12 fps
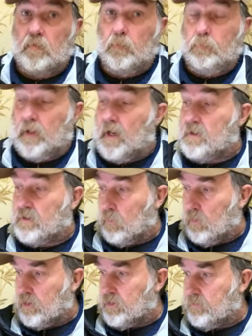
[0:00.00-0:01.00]
players to
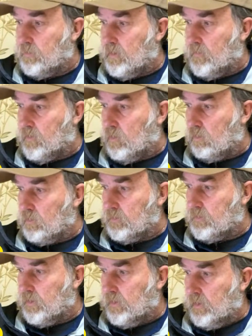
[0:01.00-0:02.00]
watch. I called
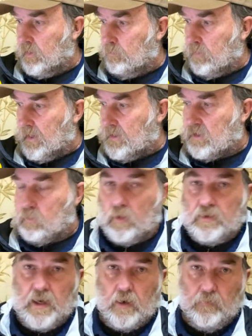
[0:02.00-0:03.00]
it players to
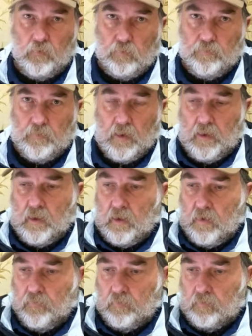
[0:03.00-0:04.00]
watch out for.
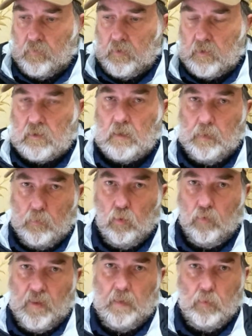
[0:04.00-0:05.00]
It's going to be
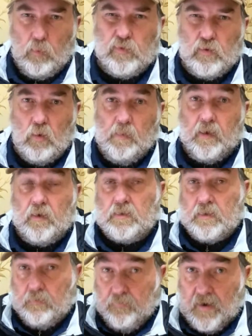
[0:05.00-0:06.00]
more than that, but we'll talk about it
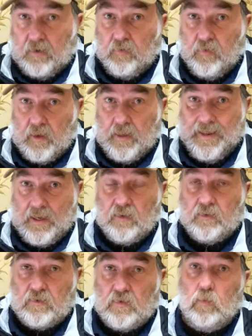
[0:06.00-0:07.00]
because, in fact, the
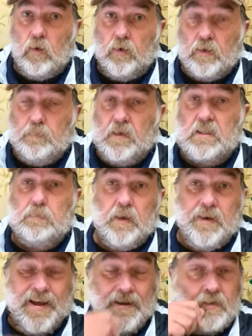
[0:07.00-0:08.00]
England squad is meant to be
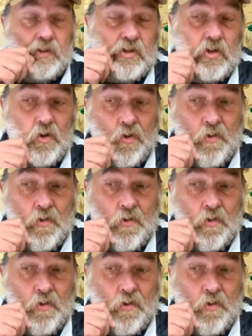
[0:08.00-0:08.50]
announced